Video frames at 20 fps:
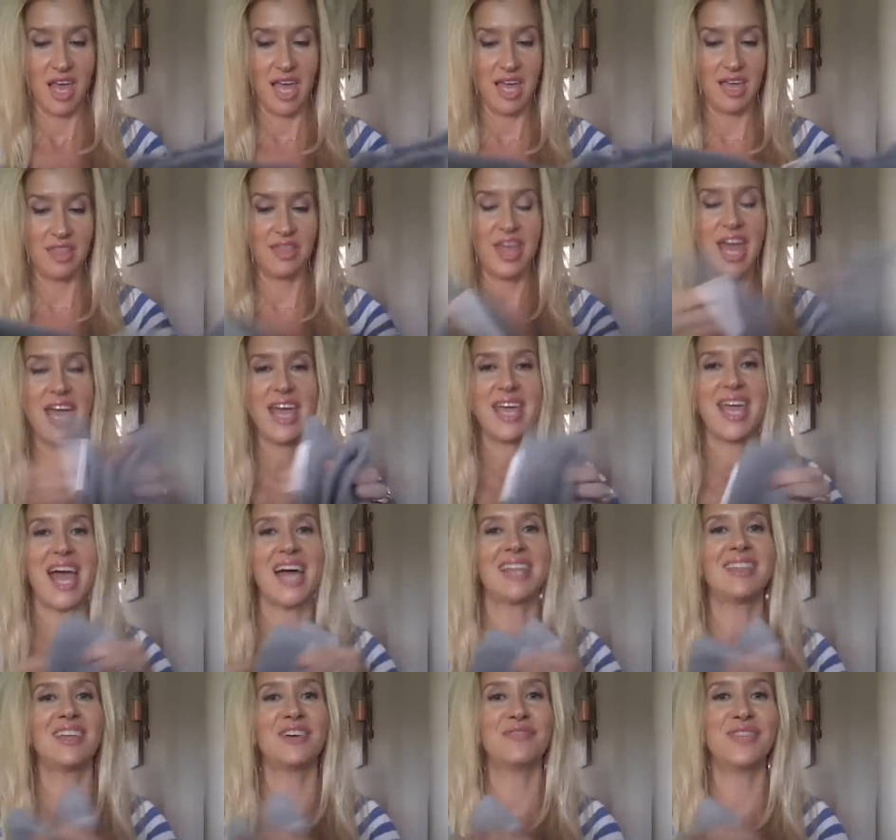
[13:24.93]
And they,
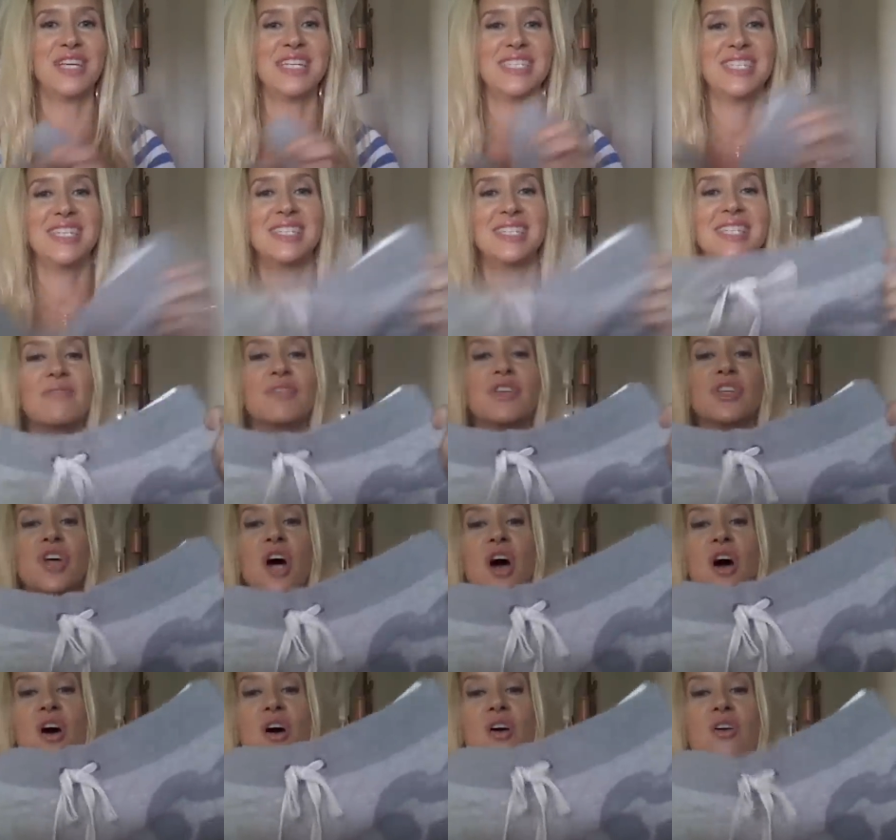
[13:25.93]
I love these. These have the
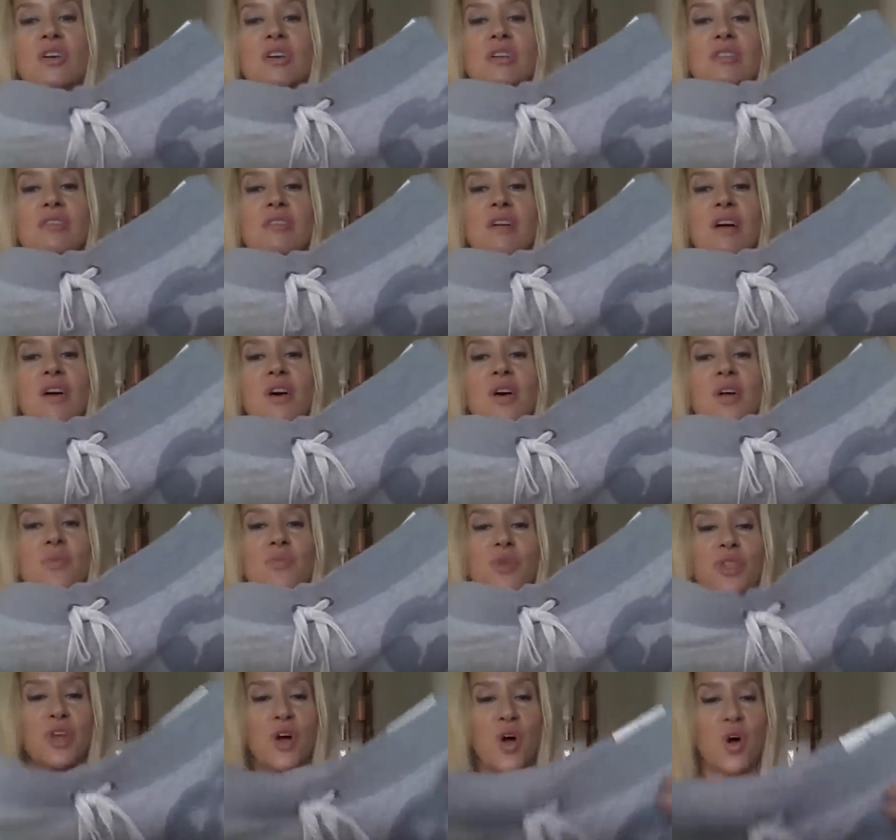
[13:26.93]
dog on
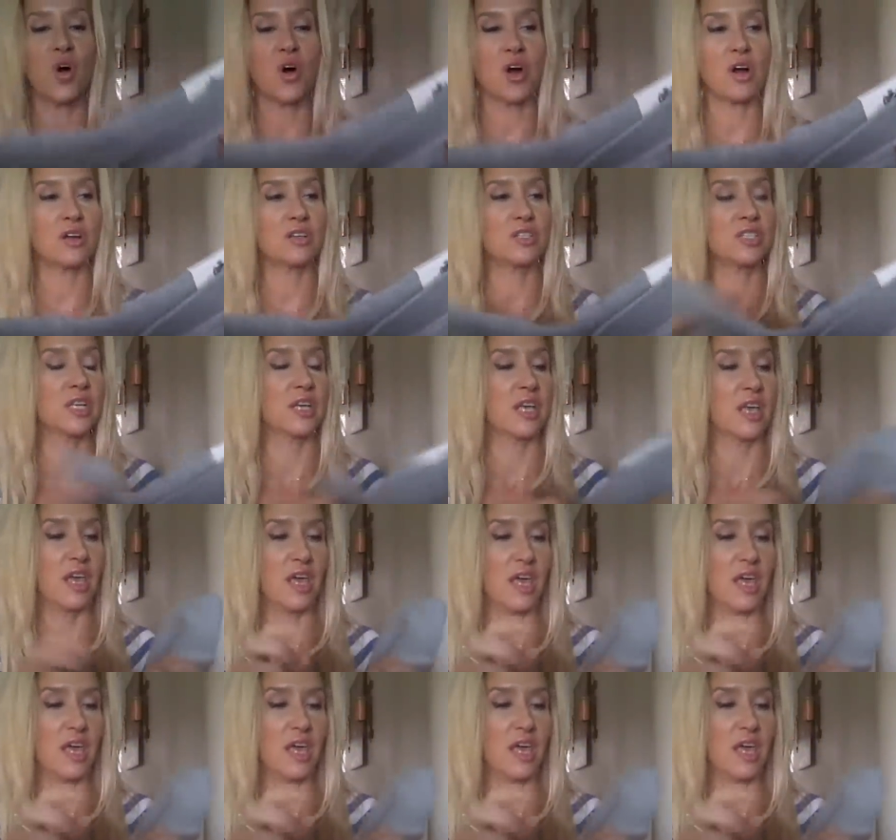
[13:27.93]
them with the heart.